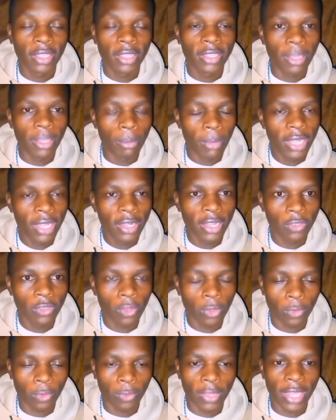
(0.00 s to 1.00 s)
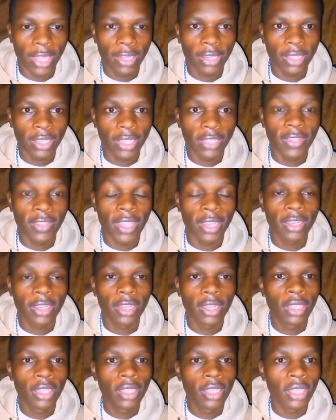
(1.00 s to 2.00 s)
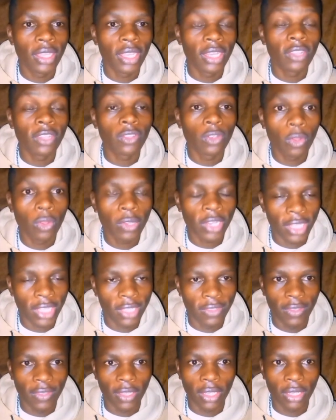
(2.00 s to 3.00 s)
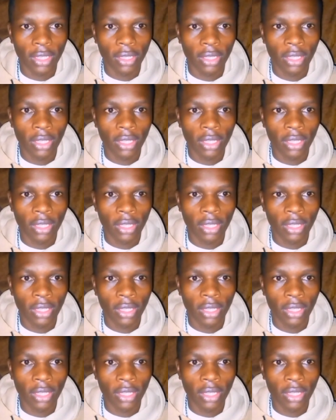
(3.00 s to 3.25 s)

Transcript: The main reason to that is that it is not easy.